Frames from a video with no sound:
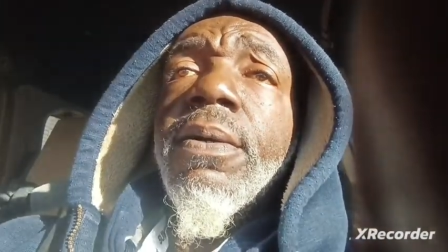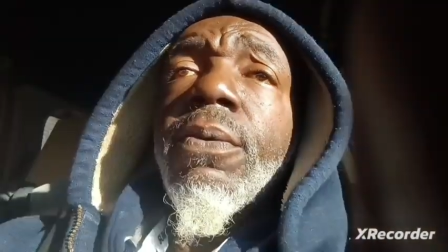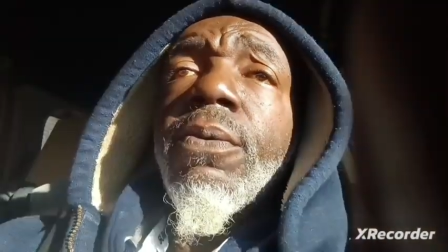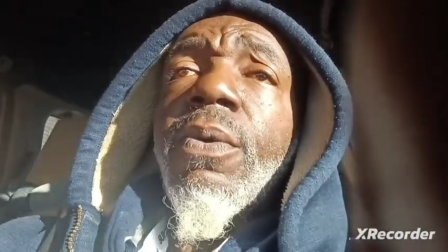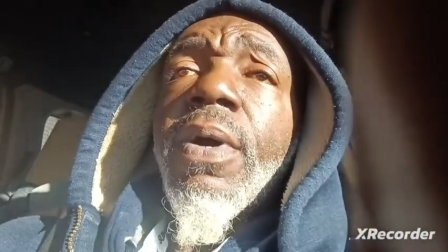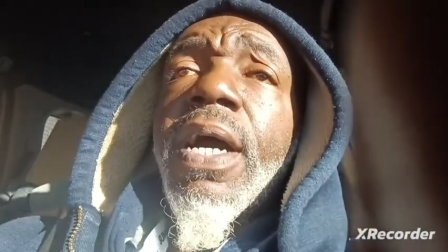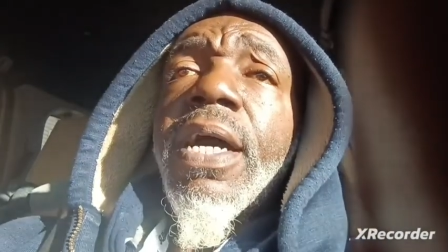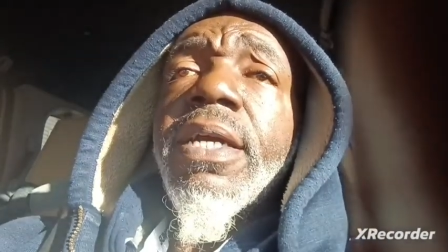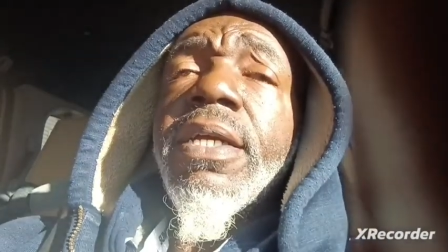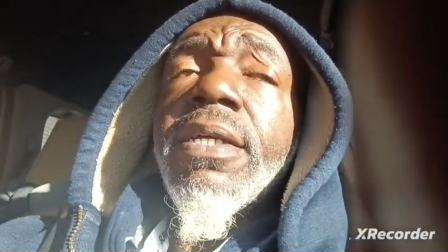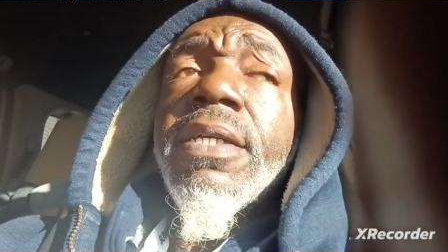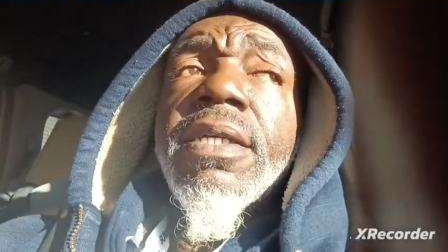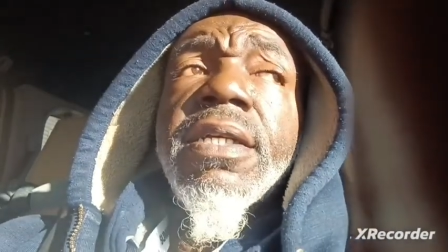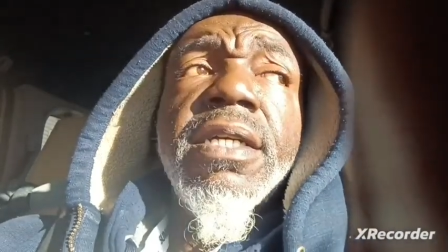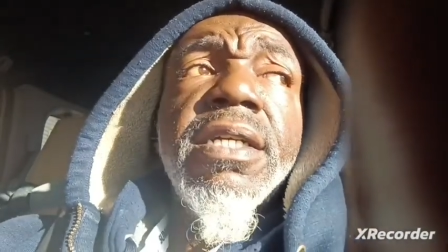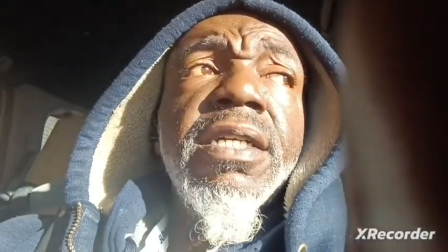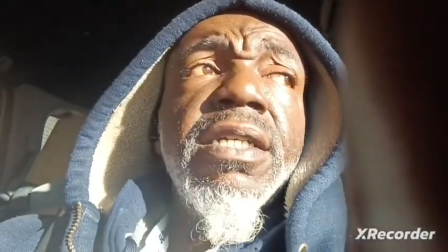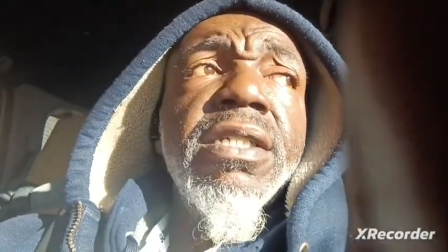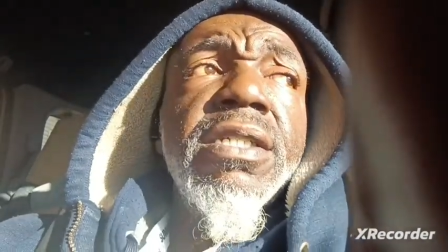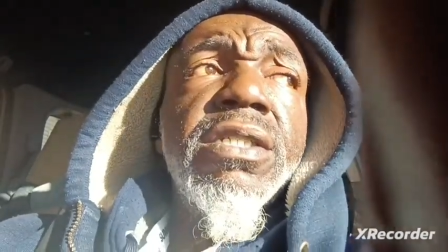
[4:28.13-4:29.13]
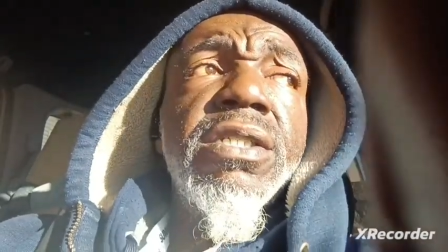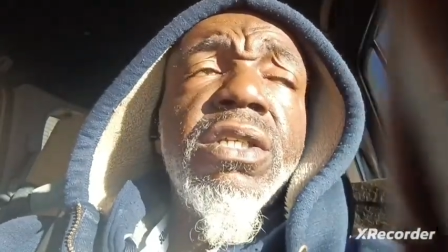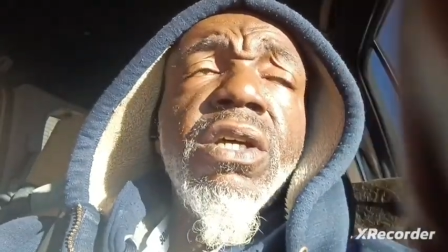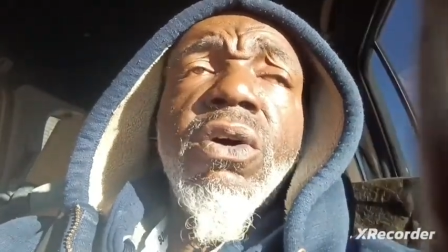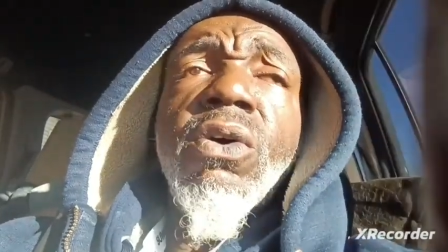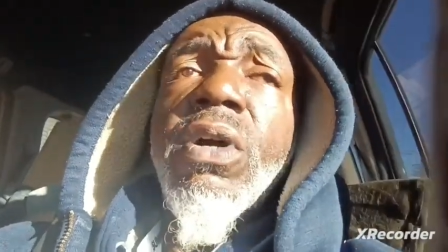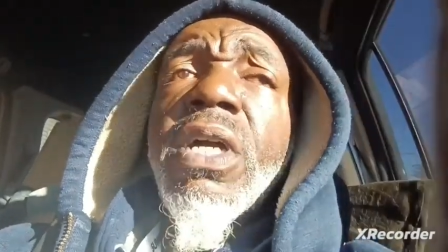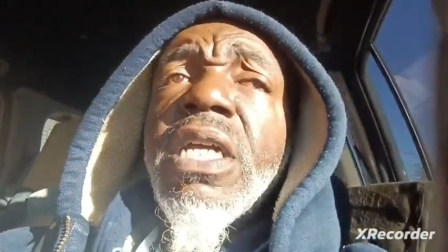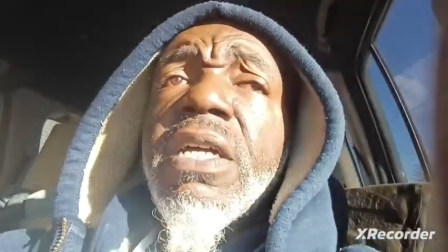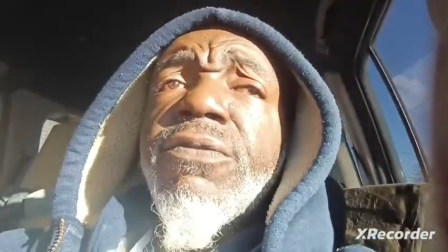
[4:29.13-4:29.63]
right?
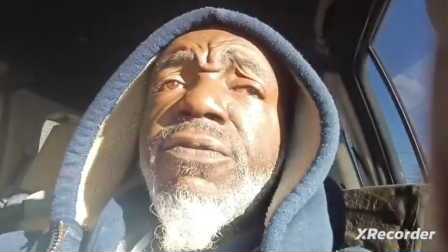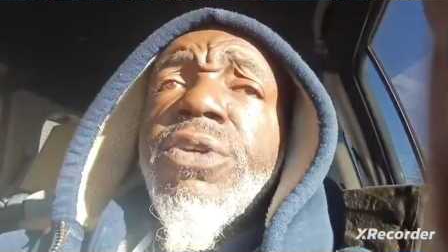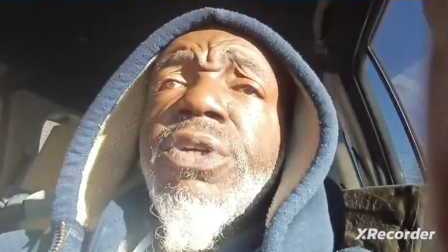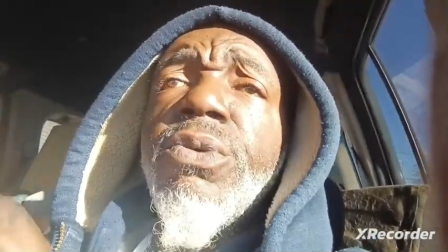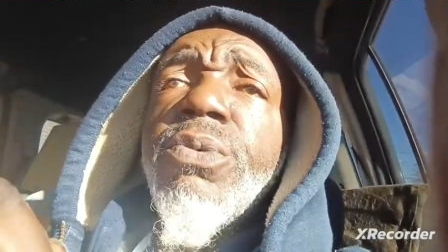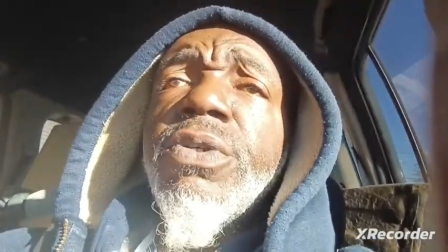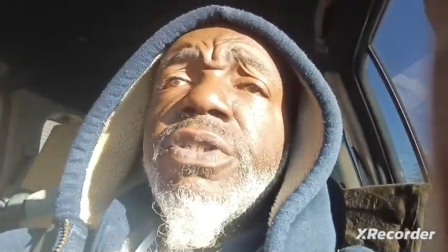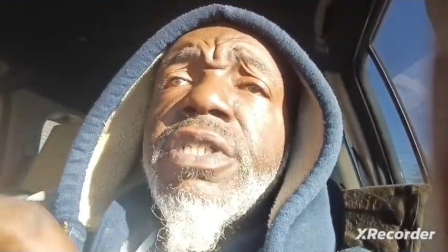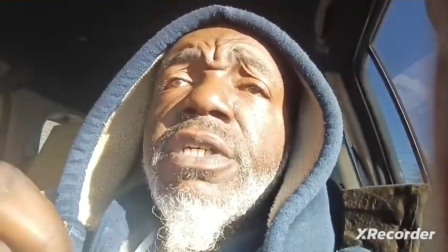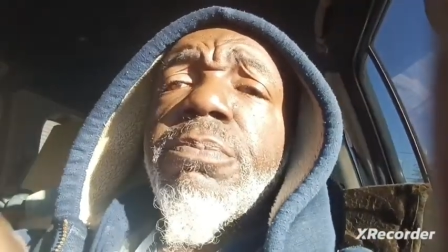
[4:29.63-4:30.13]
So if you was